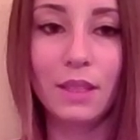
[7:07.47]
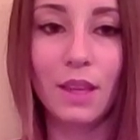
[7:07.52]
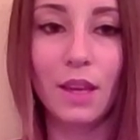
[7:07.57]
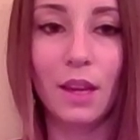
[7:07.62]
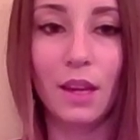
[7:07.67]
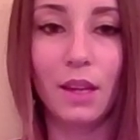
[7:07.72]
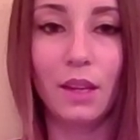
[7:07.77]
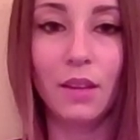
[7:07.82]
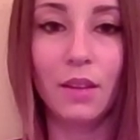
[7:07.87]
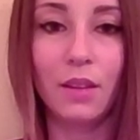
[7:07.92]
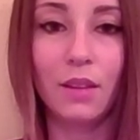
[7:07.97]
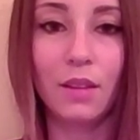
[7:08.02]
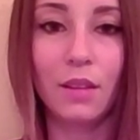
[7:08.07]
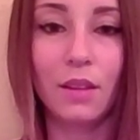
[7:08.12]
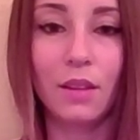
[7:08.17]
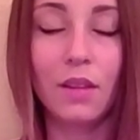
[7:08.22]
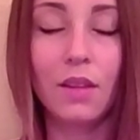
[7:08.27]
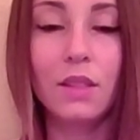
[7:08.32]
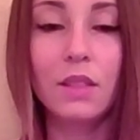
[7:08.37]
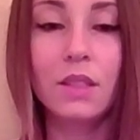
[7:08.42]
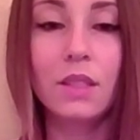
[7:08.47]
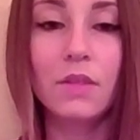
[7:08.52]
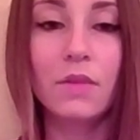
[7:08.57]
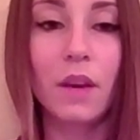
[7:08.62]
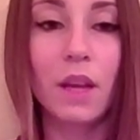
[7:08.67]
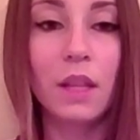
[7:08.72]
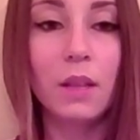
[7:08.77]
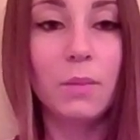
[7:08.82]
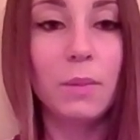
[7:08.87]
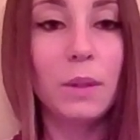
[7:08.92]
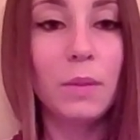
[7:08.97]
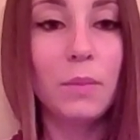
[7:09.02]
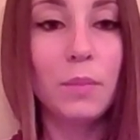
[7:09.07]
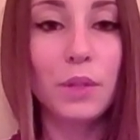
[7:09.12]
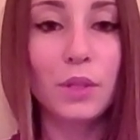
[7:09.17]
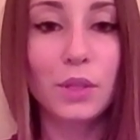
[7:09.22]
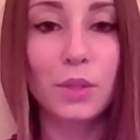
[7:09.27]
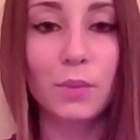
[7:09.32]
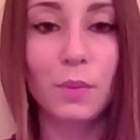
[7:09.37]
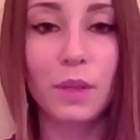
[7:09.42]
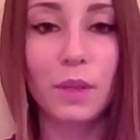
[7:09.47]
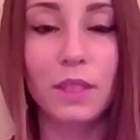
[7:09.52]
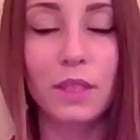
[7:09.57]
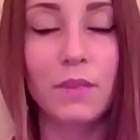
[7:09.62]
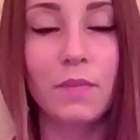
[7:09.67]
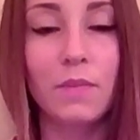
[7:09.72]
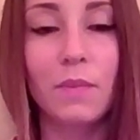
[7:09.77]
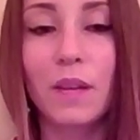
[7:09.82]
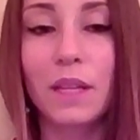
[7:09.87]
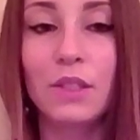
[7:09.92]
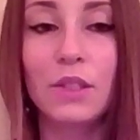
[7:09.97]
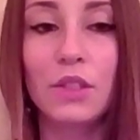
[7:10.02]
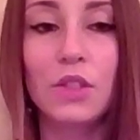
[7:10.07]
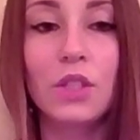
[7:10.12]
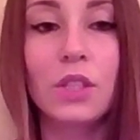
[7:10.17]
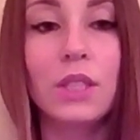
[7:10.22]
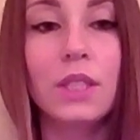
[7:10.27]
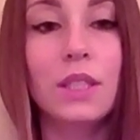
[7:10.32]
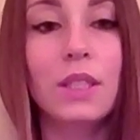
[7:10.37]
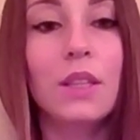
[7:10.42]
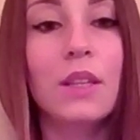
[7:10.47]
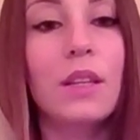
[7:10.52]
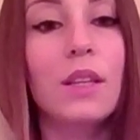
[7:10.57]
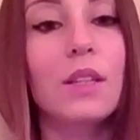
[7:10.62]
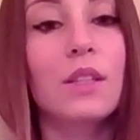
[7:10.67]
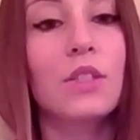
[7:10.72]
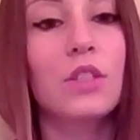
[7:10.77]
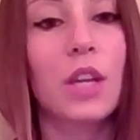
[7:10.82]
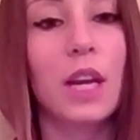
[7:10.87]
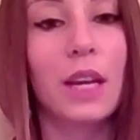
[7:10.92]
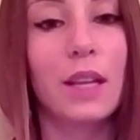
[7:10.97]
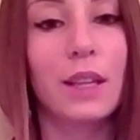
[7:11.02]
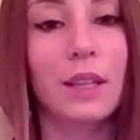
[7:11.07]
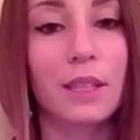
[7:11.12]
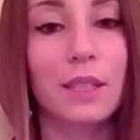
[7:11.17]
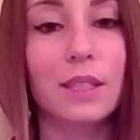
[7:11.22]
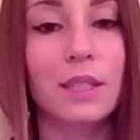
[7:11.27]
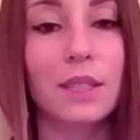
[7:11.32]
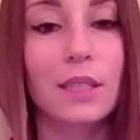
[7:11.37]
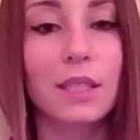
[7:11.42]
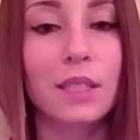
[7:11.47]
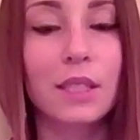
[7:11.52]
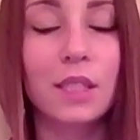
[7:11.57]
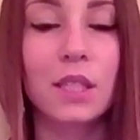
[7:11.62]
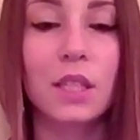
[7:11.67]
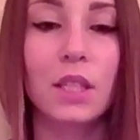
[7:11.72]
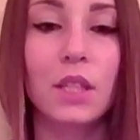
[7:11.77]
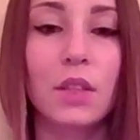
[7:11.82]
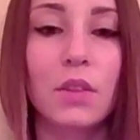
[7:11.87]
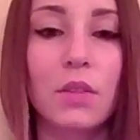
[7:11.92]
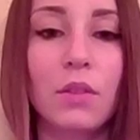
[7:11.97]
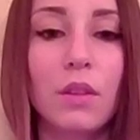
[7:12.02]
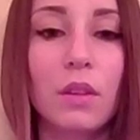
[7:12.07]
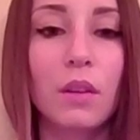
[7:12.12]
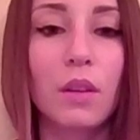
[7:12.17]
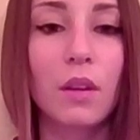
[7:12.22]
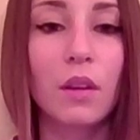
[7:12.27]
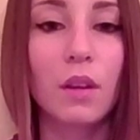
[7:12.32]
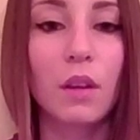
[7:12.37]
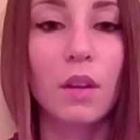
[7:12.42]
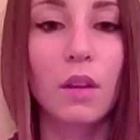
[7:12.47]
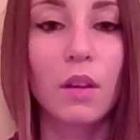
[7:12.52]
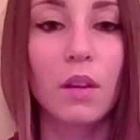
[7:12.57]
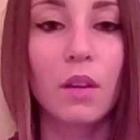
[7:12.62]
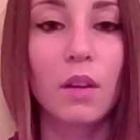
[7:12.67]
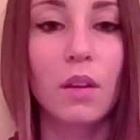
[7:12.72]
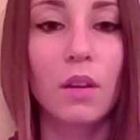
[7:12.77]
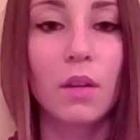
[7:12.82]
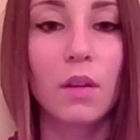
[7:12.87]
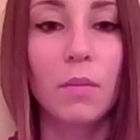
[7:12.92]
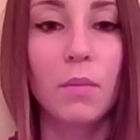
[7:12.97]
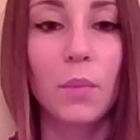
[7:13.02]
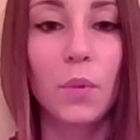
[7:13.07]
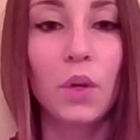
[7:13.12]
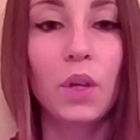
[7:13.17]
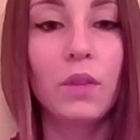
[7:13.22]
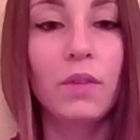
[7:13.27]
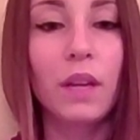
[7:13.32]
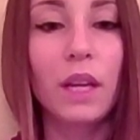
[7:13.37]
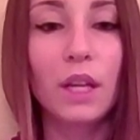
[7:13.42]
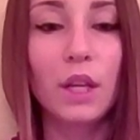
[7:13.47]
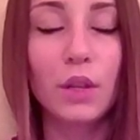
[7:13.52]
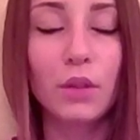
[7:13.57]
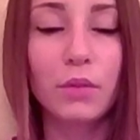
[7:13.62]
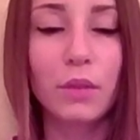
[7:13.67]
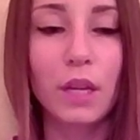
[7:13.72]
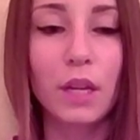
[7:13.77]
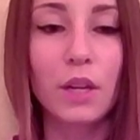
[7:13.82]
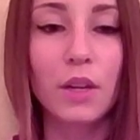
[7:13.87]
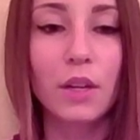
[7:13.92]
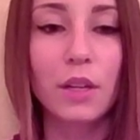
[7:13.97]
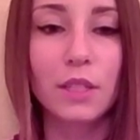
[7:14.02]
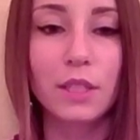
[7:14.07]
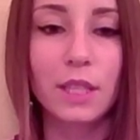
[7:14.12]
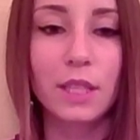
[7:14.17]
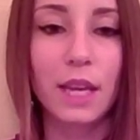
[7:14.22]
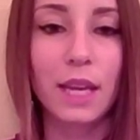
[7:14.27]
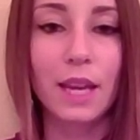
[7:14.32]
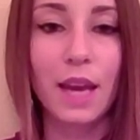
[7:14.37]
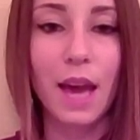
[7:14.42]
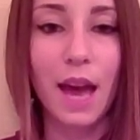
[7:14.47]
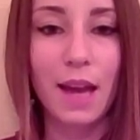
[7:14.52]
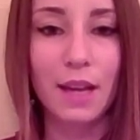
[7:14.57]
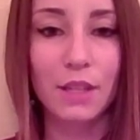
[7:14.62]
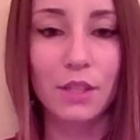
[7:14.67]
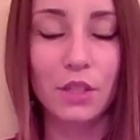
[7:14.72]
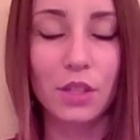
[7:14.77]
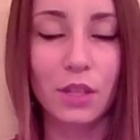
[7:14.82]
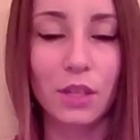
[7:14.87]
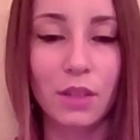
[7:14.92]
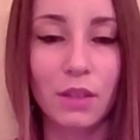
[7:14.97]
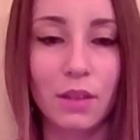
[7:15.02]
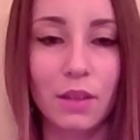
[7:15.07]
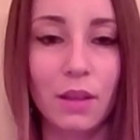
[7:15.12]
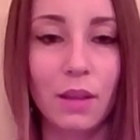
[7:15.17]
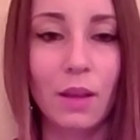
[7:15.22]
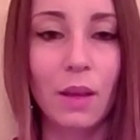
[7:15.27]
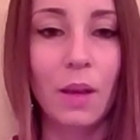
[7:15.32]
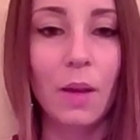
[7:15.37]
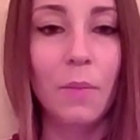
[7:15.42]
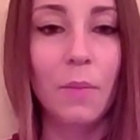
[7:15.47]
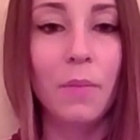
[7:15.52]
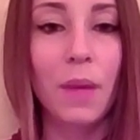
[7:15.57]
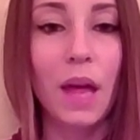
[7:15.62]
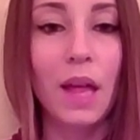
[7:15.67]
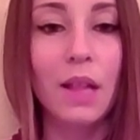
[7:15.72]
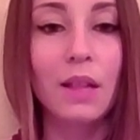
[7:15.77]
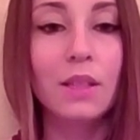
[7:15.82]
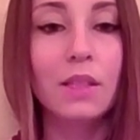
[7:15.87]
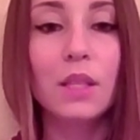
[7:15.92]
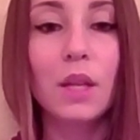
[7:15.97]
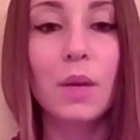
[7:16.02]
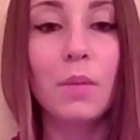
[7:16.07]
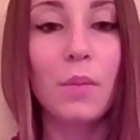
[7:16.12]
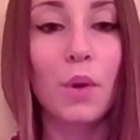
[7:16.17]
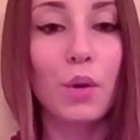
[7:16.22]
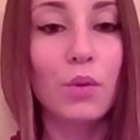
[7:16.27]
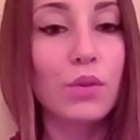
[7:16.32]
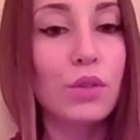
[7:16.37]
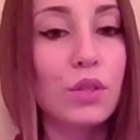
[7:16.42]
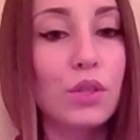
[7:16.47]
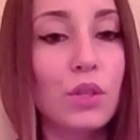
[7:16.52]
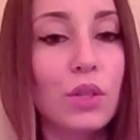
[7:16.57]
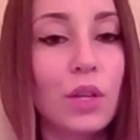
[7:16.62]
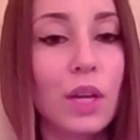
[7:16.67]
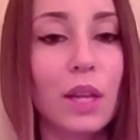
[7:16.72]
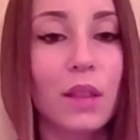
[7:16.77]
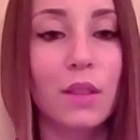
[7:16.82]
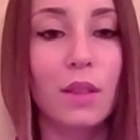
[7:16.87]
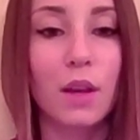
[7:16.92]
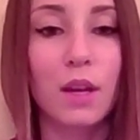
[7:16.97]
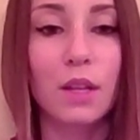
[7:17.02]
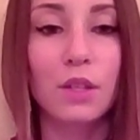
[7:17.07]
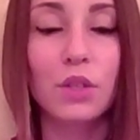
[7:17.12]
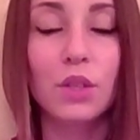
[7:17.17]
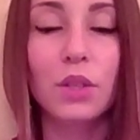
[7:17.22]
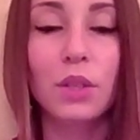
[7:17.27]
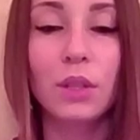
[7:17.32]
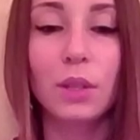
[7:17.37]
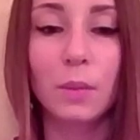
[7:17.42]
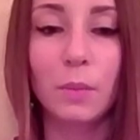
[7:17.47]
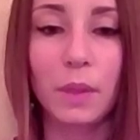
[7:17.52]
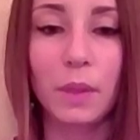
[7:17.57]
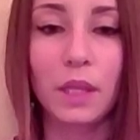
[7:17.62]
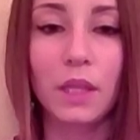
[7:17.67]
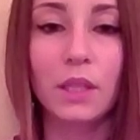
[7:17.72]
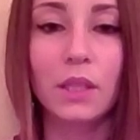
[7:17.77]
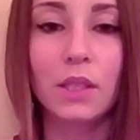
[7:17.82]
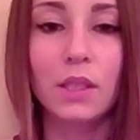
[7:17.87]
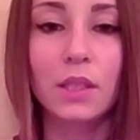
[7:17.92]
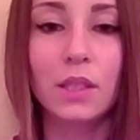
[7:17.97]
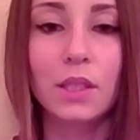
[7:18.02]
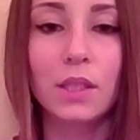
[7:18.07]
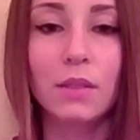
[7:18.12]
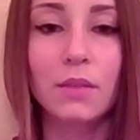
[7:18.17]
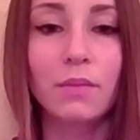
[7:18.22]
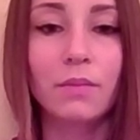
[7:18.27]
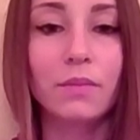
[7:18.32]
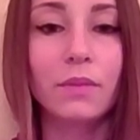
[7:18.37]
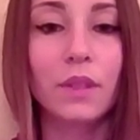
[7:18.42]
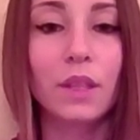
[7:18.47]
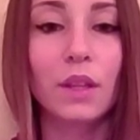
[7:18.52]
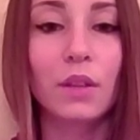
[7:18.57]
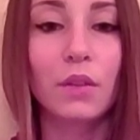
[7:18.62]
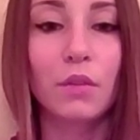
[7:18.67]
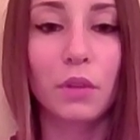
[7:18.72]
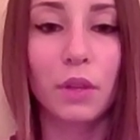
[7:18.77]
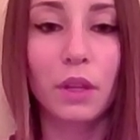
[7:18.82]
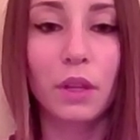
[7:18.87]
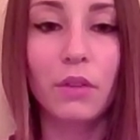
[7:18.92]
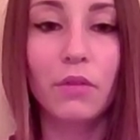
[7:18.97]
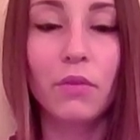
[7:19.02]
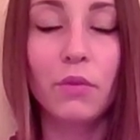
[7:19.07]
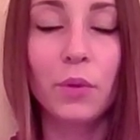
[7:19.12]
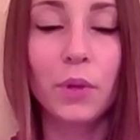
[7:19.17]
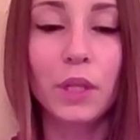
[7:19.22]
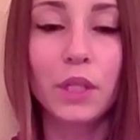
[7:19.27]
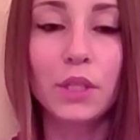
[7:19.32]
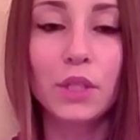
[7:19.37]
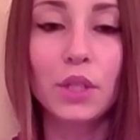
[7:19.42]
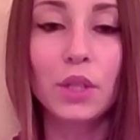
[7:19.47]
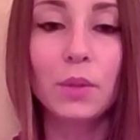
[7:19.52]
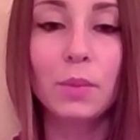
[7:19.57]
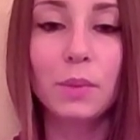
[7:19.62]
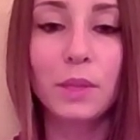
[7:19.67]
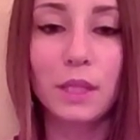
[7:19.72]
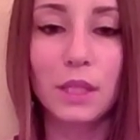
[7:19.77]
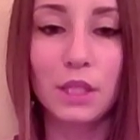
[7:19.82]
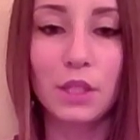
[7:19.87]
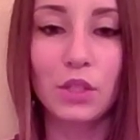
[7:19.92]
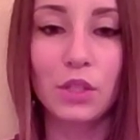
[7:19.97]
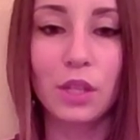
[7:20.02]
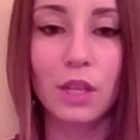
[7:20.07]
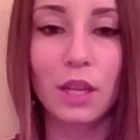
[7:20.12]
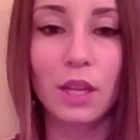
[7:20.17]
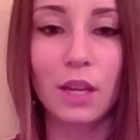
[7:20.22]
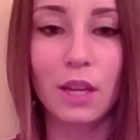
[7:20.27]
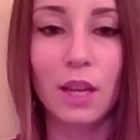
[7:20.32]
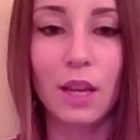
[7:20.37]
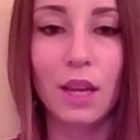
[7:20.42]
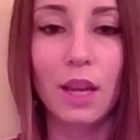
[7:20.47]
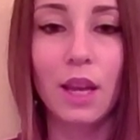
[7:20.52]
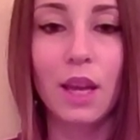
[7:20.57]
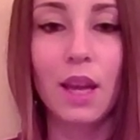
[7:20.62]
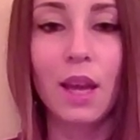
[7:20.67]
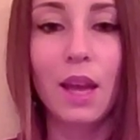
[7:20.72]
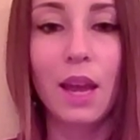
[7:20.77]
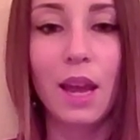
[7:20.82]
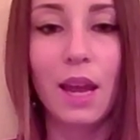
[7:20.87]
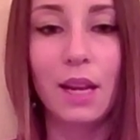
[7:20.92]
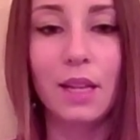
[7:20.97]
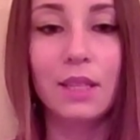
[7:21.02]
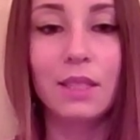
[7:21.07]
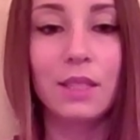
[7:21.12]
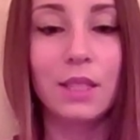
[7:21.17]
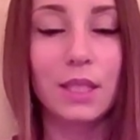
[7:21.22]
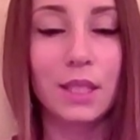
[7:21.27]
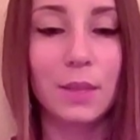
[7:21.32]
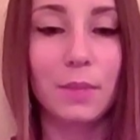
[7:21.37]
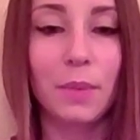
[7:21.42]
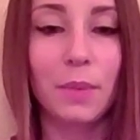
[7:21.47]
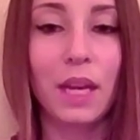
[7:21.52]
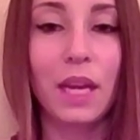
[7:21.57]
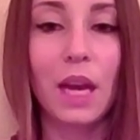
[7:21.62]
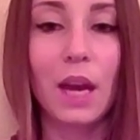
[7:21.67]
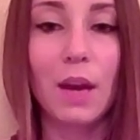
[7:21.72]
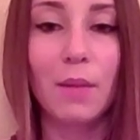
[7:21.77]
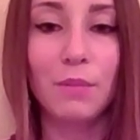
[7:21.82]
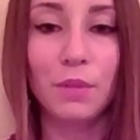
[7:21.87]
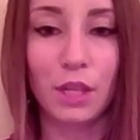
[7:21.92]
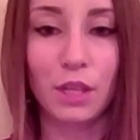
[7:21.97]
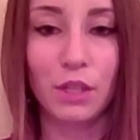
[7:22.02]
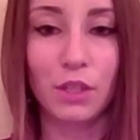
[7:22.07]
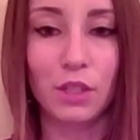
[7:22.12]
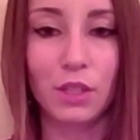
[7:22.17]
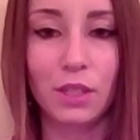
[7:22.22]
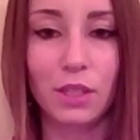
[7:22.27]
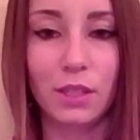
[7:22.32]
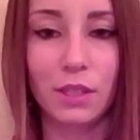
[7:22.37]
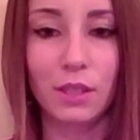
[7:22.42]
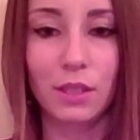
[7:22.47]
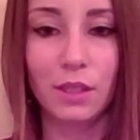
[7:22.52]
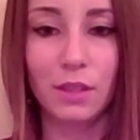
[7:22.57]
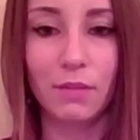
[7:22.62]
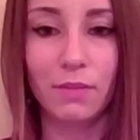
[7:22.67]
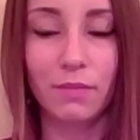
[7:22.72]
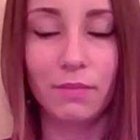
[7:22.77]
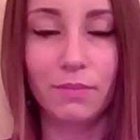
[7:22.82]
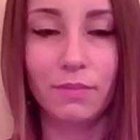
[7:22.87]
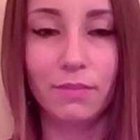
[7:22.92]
Next slide. Developing persuasive messages checklist continued. Motivate your reader to take action. Balance emotional and logical appeals. Reinforce your position and anticipate objections.